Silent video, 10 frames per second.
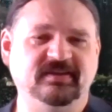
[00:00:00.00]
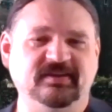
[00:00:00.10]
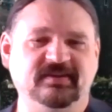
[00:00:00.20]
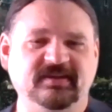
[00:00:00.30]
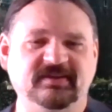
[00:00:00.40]

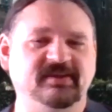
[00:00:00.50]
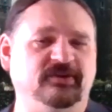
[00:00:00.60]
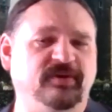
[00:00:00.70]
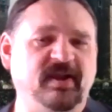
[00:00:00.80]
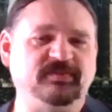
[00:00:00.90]

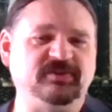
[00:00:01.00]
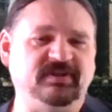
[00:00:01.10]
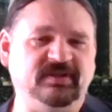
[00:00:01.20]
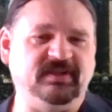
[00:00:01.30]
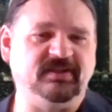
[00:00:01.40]

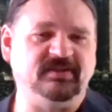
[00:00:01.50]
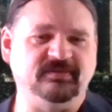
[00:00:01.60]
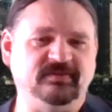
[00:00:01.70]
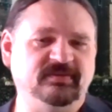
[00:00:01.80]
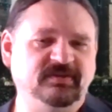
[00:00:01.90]
interruption
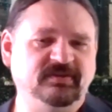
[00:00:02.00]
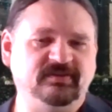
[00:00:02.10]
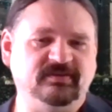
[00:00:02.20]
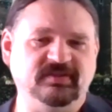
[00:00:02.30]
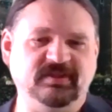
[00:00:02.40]
in
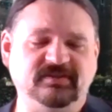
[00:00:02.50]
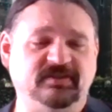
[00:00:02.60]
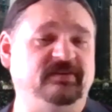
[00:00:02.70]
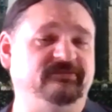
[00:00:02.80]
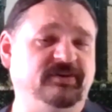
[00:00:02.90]
the
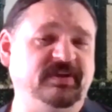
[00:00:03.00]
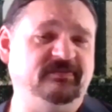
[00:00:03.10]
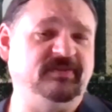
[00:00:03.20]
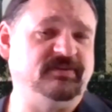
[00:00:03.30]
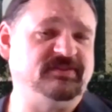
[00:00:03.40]
delivery of
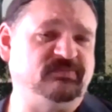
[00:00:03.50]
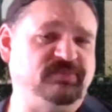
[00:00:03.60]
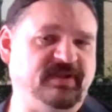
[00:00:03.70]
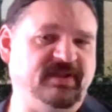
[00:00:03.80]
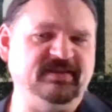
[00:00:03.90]
those
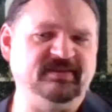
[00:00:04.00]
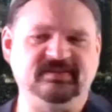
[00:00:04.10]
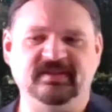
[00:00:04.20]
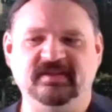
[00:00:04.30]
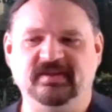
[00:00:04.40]
supplies.
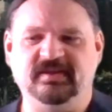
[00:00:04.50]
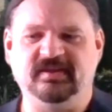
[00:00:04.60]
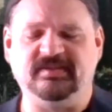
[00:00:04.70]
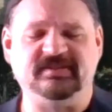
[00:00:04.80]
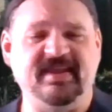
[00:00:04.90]
Data